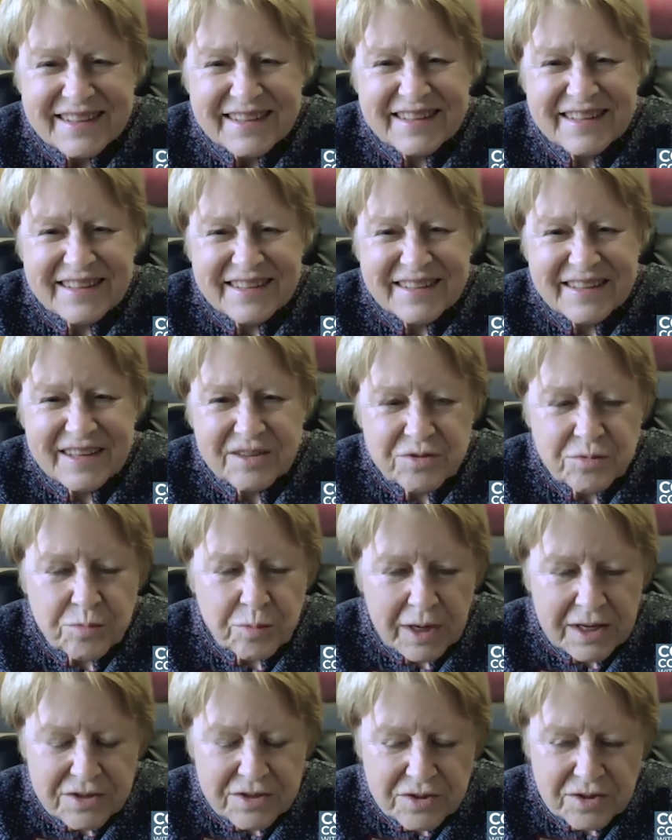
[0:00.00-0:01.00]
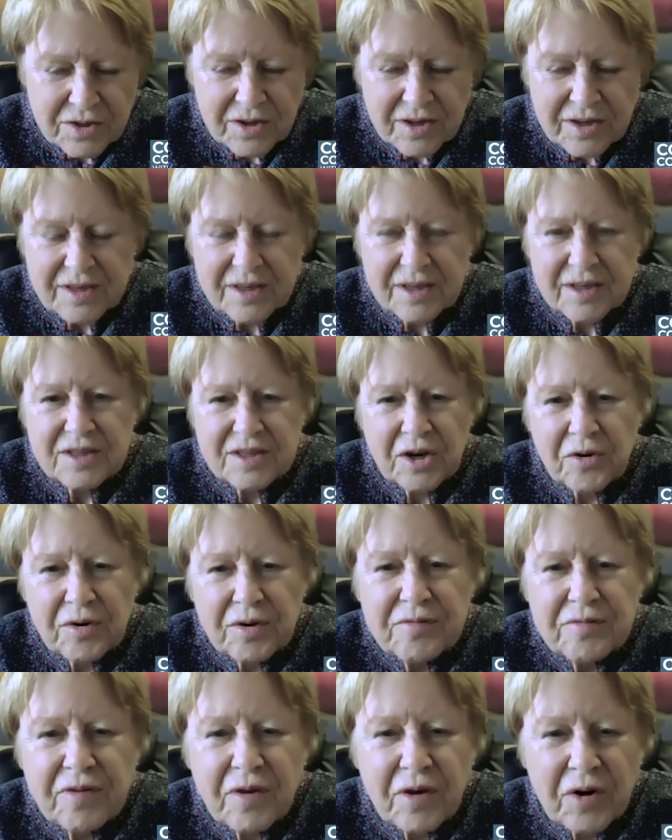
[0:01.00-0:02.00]
I was raised on a
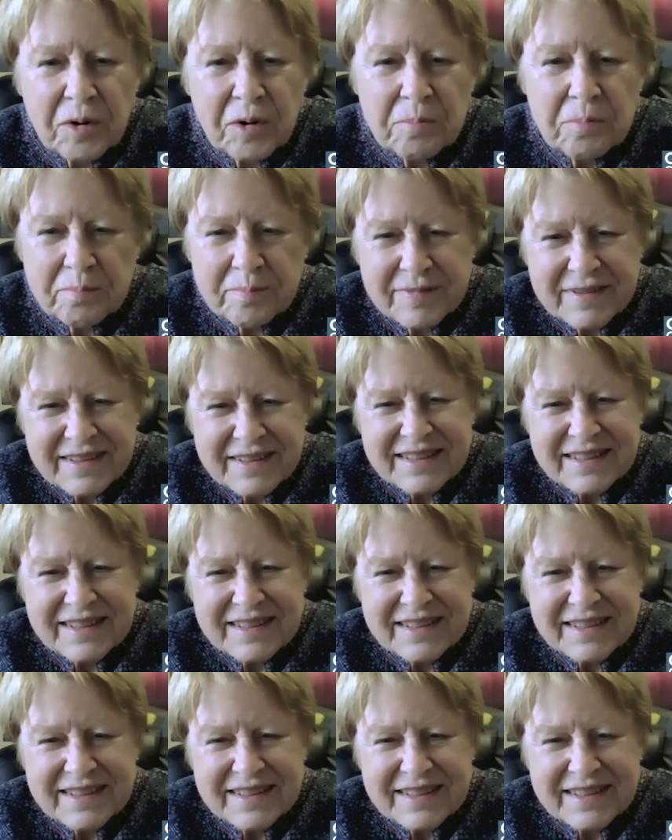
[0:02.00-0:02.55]
dairy farm,